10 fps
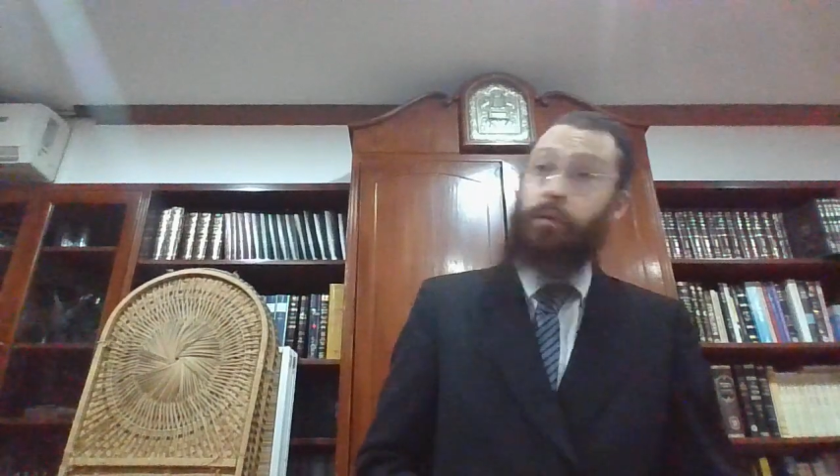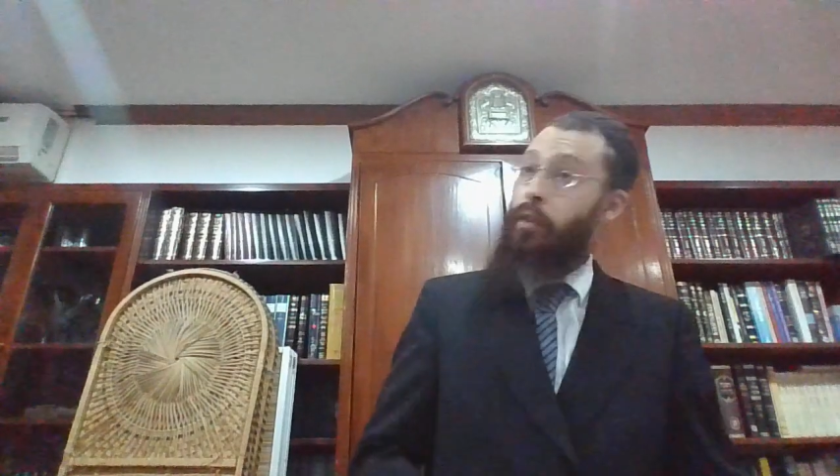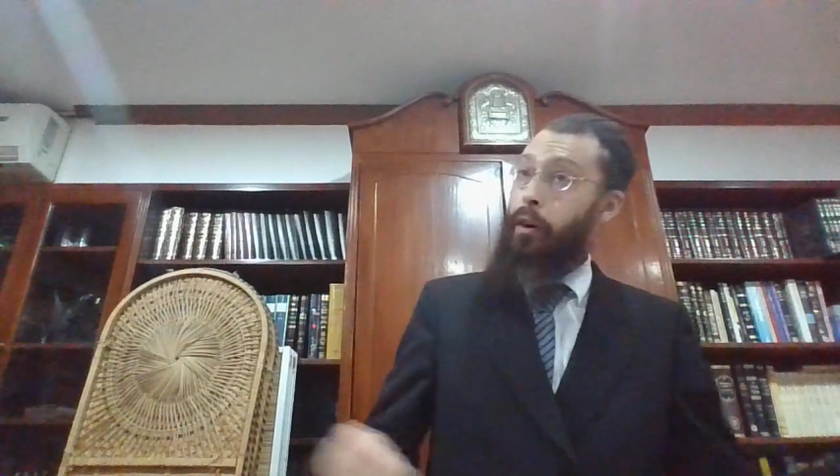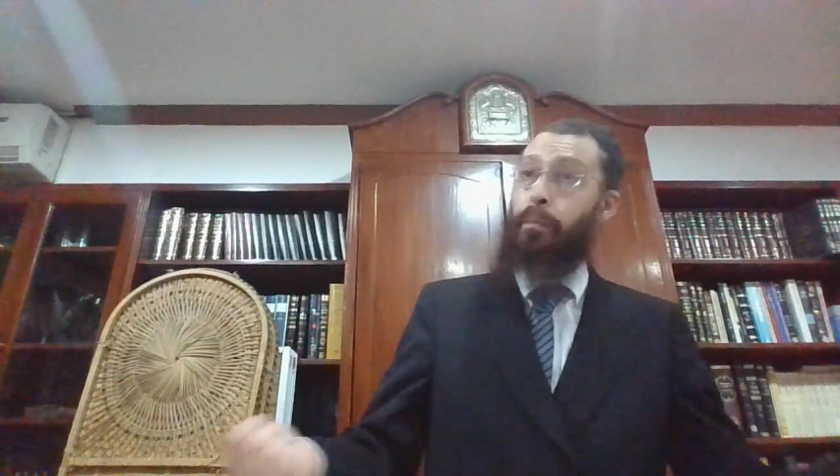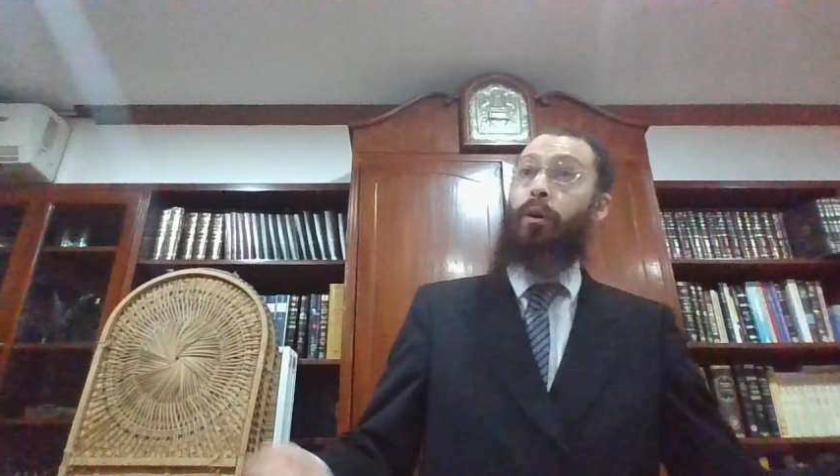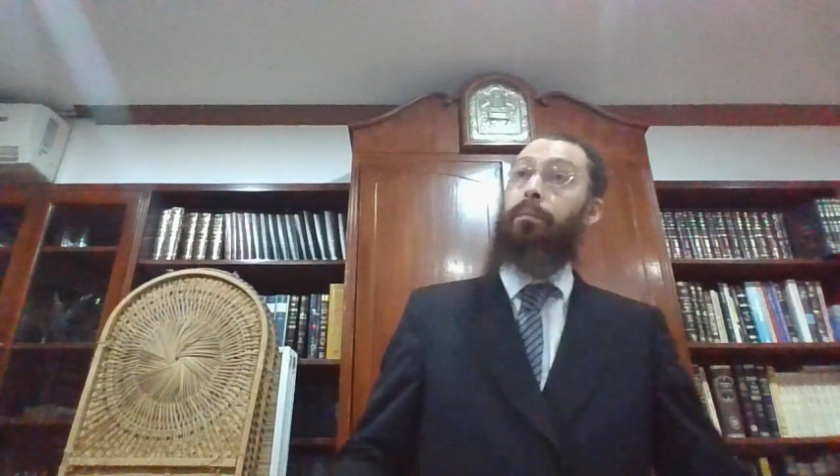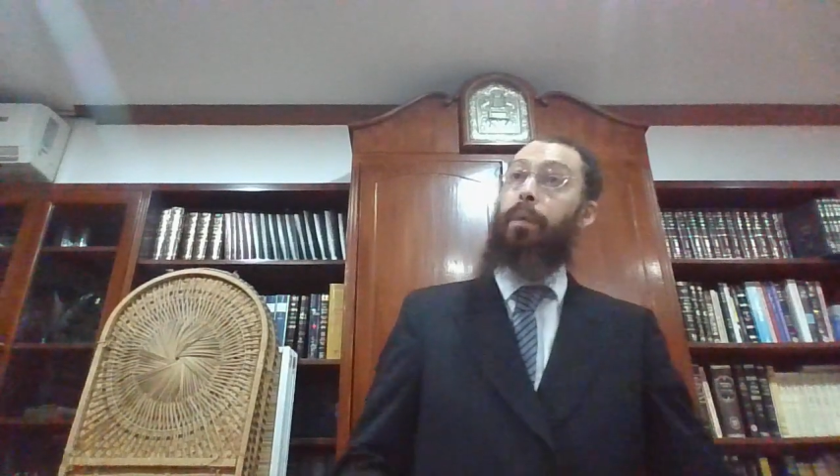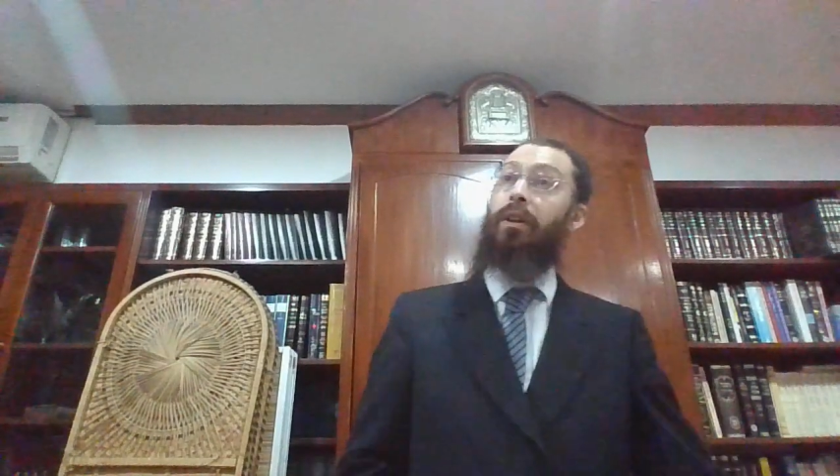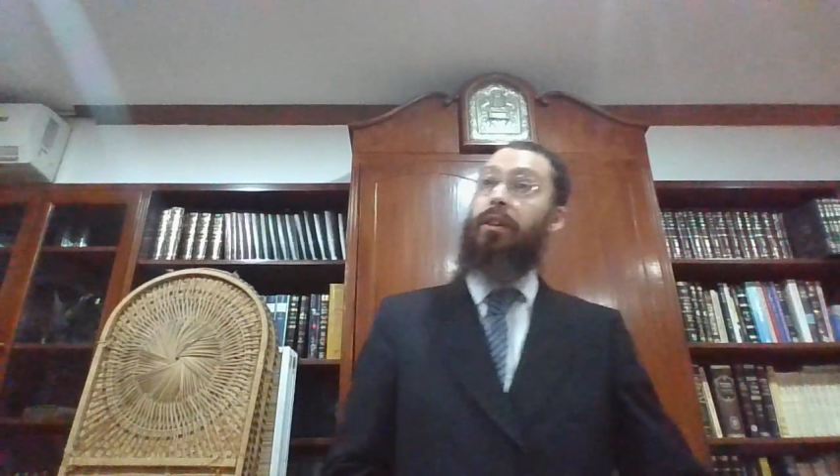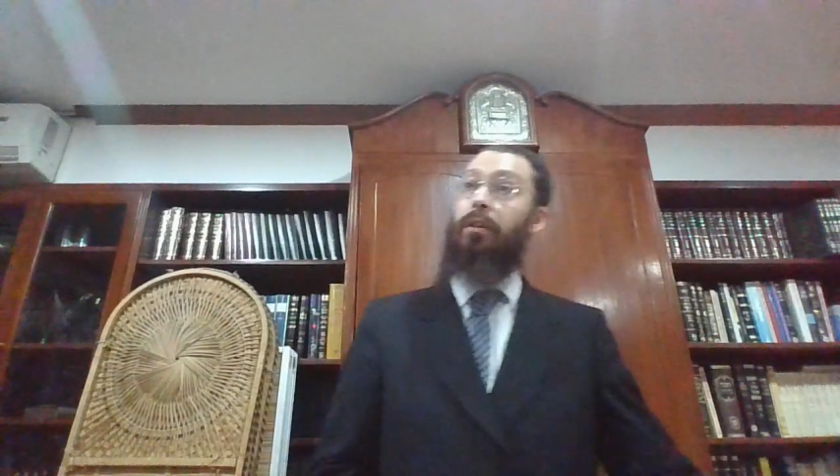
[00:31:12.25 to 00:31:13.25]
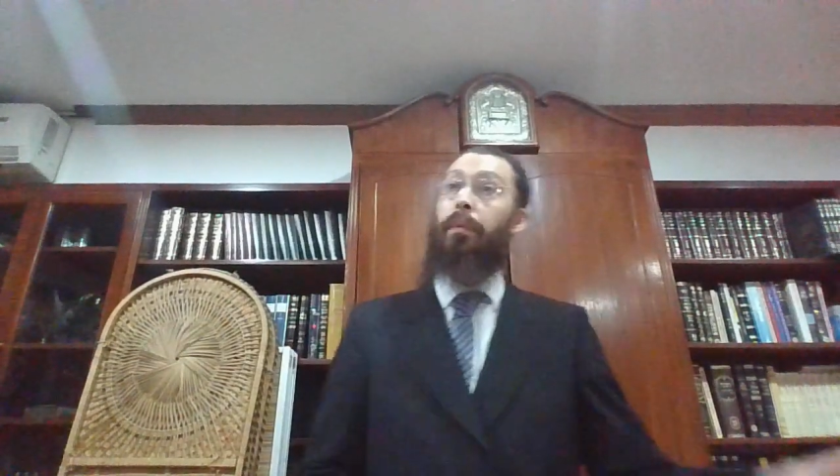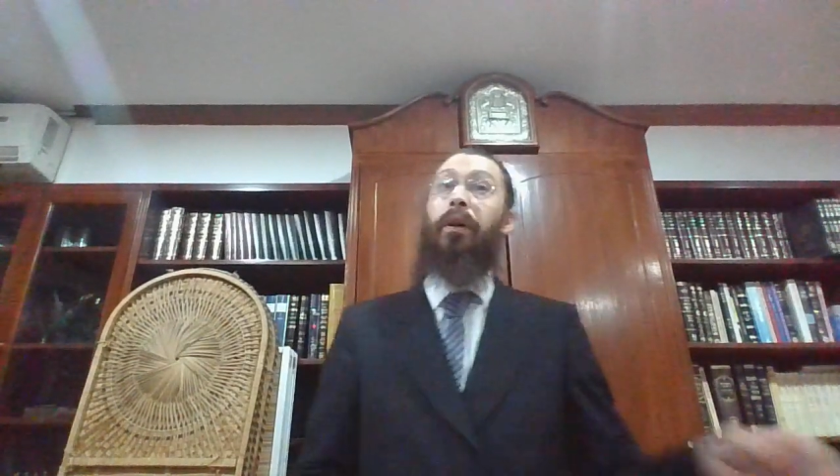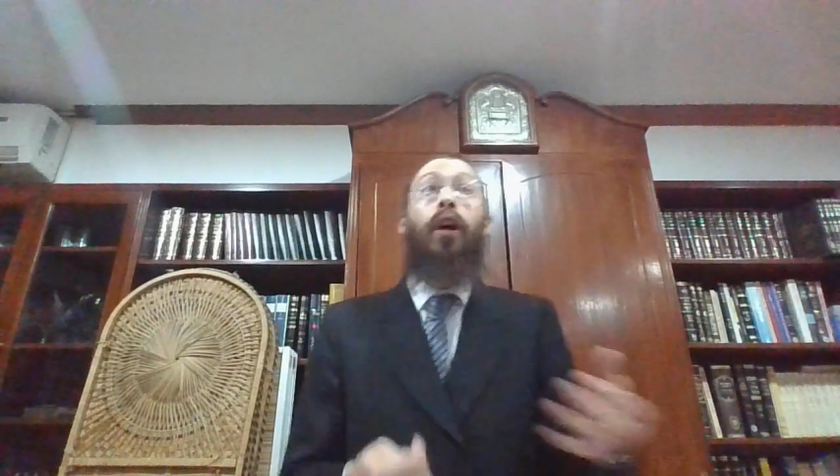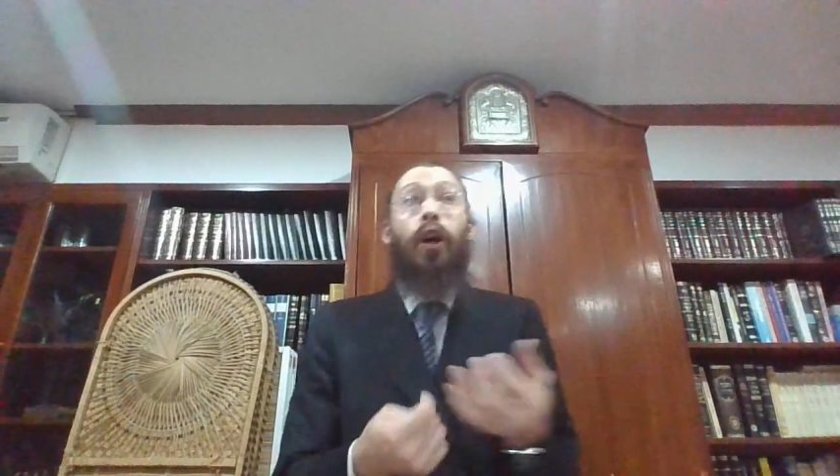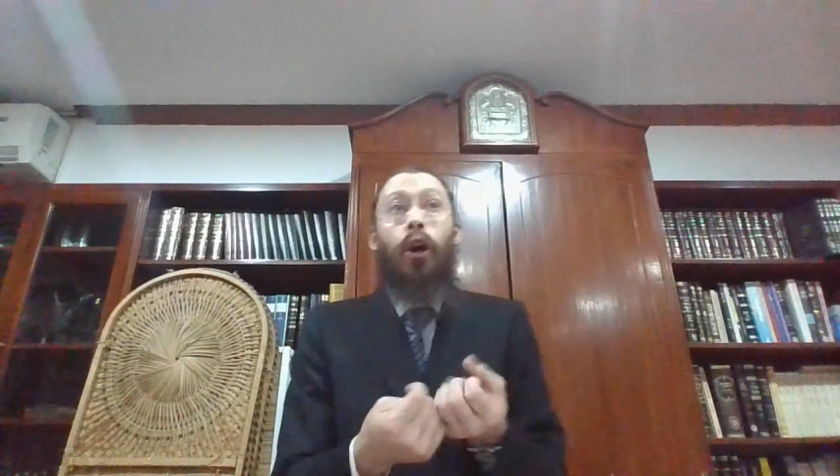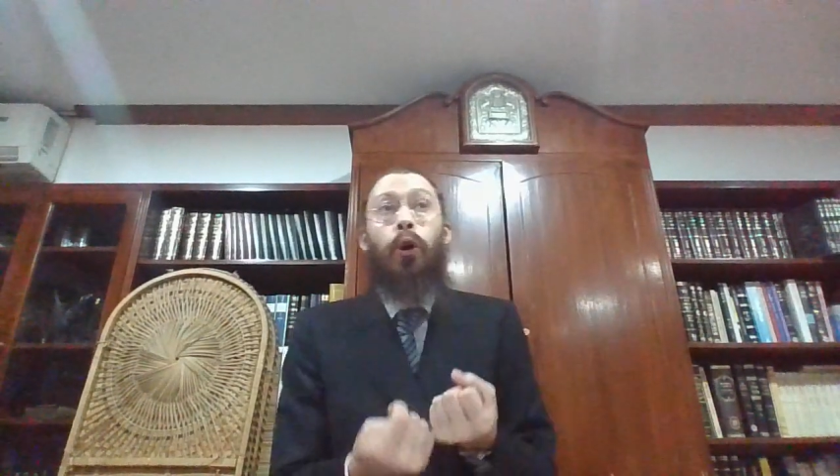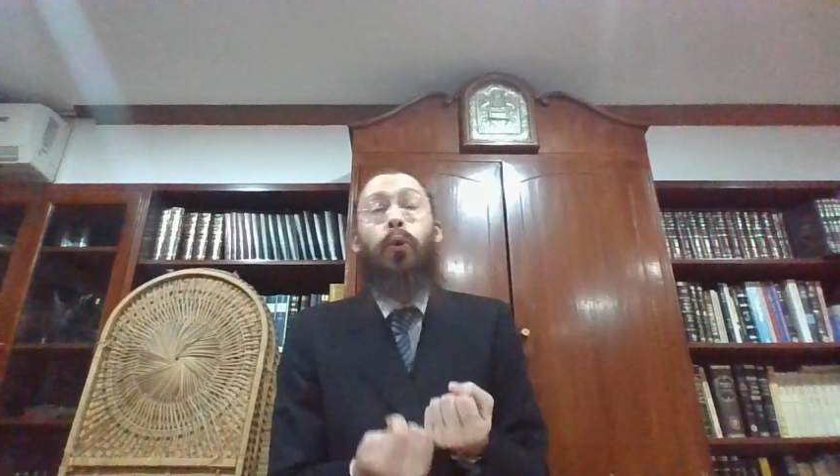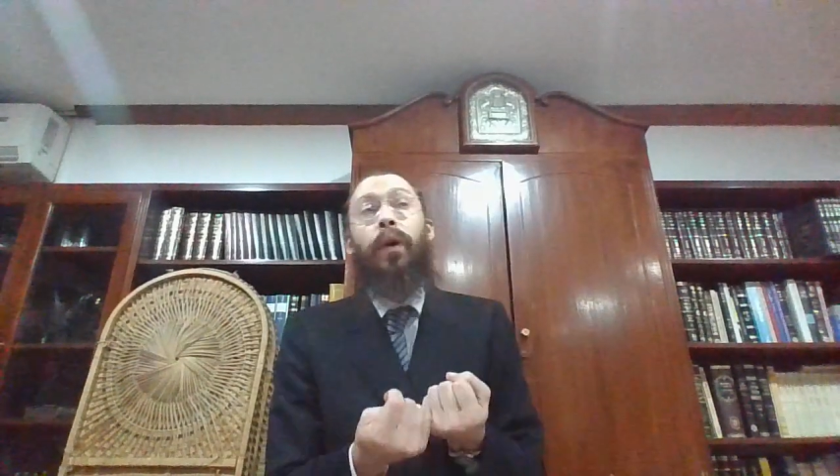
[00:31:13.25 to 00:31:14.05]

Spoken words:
Very important person, but who